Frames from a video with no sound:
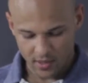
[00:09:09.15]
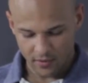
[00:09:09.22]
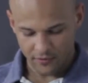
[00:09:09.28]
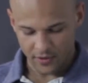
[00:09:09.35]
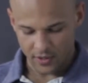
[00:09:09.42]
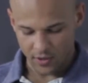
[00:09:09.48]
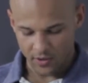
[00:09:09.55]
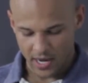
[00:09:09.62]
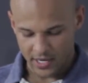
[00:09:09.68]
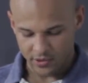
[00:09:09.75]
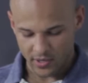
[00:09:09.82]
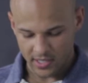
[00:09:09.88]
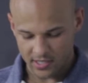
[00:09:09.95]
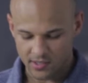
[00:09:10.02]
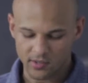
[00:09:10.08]
go for the no
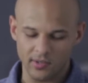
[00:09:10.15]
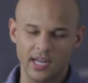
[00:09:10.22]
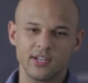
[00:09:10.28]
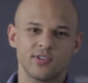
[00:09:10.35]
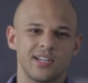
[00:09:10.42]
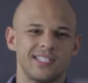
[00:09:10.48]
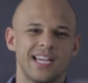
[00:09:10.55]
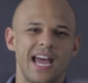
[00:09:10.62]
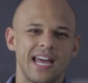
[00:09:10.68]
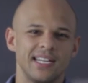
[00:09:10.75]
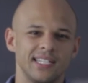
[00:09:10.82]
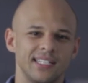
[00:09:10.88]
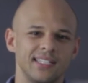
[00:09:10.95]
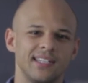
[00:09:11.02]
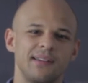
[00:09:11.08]
nitrates
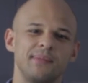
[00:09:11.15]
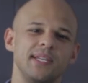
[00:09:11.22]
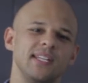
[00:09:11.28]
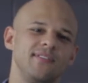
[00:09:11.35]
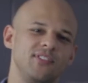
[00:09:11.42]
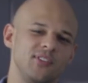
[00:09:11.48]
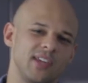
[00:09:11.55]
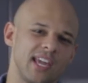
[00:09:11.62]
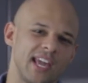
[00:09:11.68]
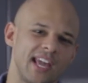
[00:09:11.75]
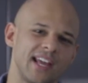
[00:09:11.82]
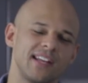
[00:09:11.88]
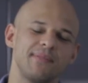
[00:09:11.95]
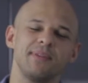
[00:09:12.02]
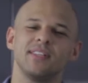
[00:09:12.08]
added. I mean, if you
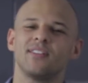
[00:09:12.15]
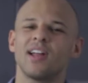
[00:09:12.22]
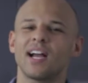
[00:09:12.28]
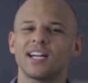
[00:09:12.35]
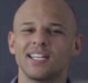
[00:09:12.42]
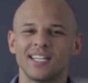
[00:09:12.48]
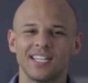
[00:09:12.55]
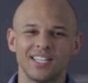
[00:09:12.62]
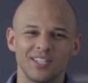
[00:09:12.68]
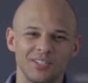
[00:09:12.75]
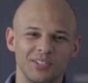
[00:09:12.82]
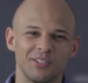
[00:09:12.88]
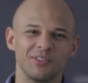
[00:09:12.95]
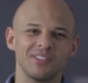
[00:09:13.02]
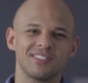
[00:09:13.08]
can, I mean, they're not gonna kill
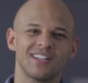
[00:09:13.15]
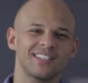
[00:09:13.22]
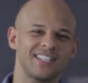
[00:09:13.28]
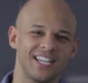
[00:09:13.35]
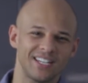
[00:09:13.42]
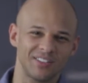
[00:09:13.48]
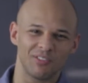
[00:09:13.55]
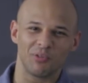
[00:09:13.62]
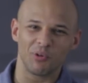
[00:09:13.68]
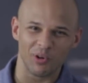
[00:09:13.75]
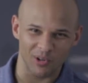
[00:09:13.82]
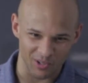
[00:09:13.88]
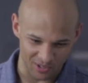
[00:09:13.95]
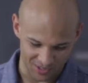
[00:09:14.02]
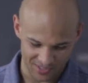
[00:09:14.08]
you. It's not the end of the
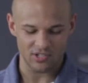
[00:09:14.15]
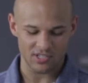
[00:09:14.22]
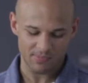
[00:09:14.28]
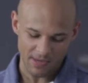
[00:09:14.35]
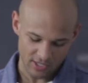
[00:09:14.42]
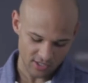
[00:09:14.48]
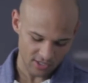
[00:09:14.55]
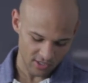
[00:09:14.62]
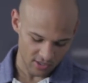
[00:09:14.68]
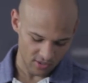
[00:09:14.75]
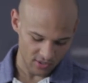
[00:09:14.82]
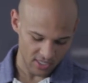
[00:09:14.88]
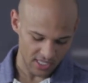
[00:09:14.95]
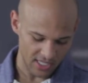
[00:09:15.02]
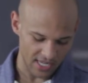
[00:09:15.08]
world. Just make sure you're
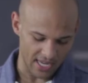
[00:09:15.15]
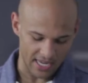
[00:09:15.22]
using